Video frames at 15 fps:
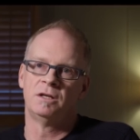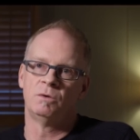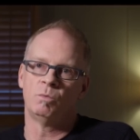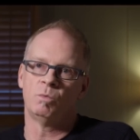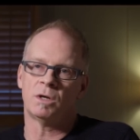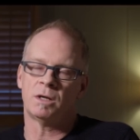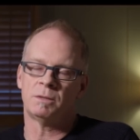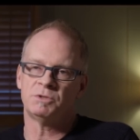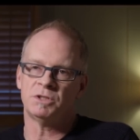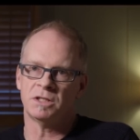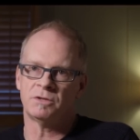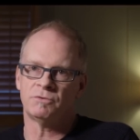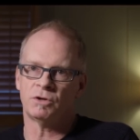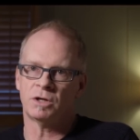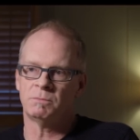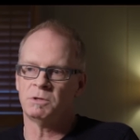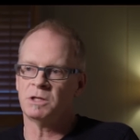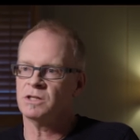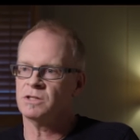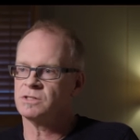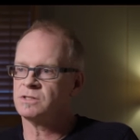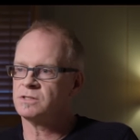what I'm delivering
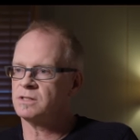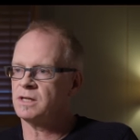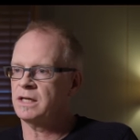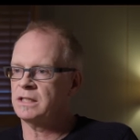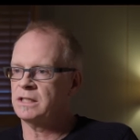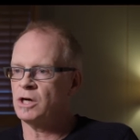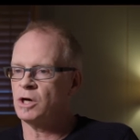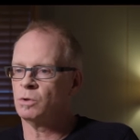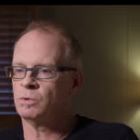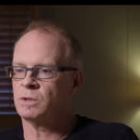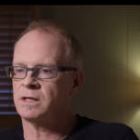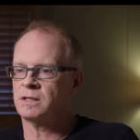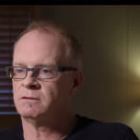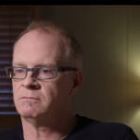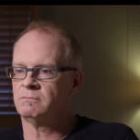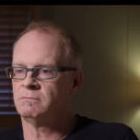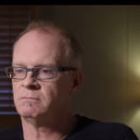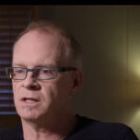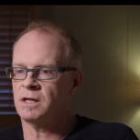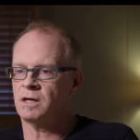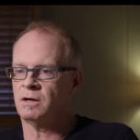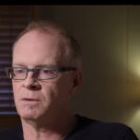because I know that,
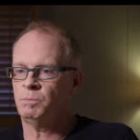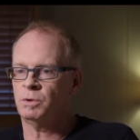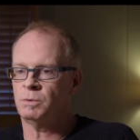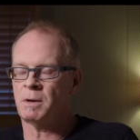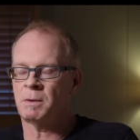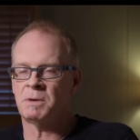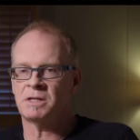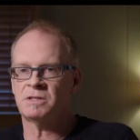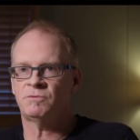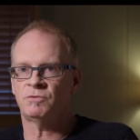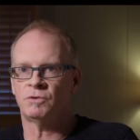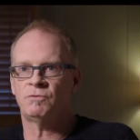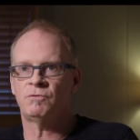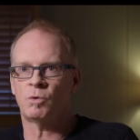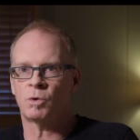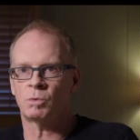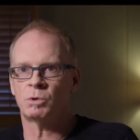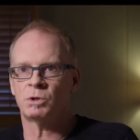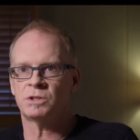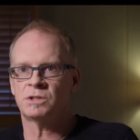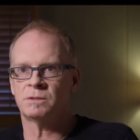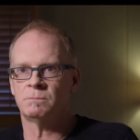you know, I put my best foot
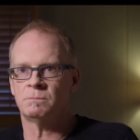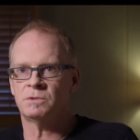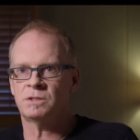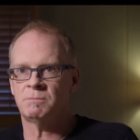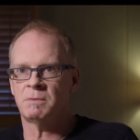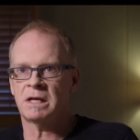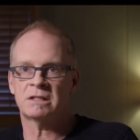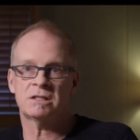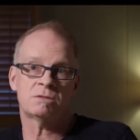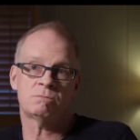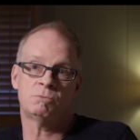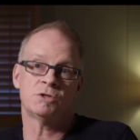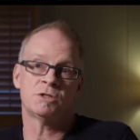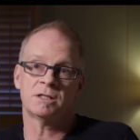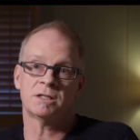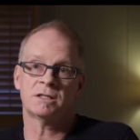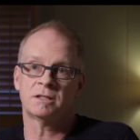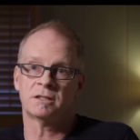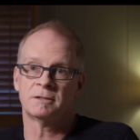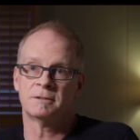forward to make this music